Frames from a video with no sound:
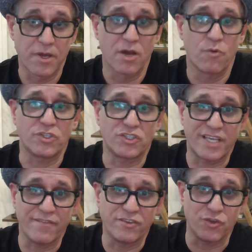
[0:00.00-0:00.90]
which
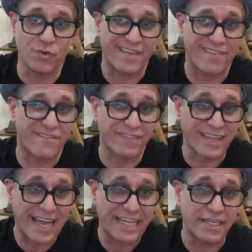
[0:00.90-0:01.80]
gives you an
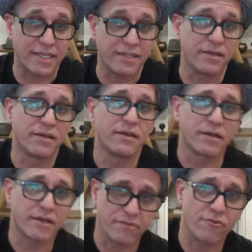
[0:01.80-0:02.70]
inflated
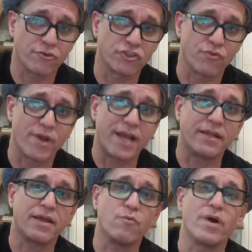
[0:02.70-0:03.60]
conversion rate.
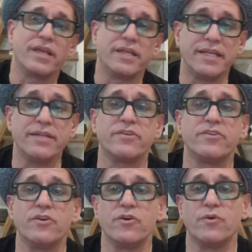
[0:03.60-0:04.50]
And what you need to
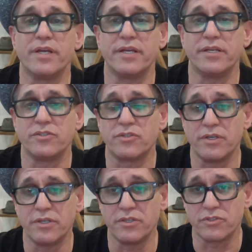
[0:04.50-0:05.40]
do is
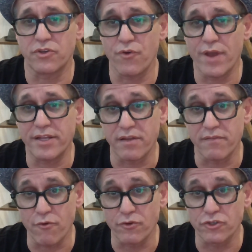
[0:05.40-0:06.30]
create a
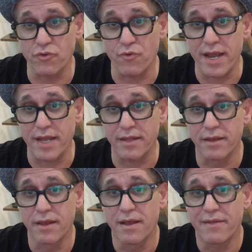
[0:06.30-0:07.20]
conversion rate
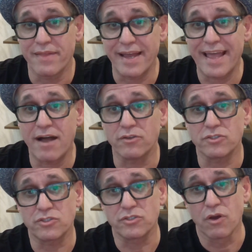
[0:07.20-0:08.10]
that
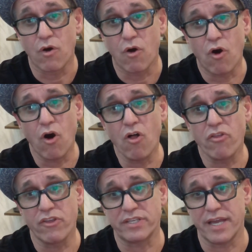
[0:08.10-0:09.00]
counts all
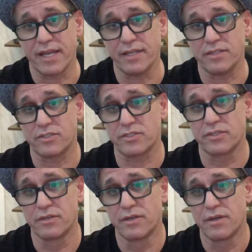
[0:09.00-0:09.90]
the tickets
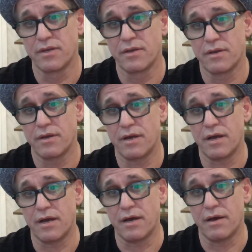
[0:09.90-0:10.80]

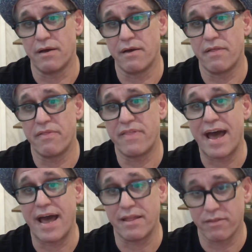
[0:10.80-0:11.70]

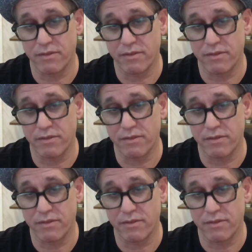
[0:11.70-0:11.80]
that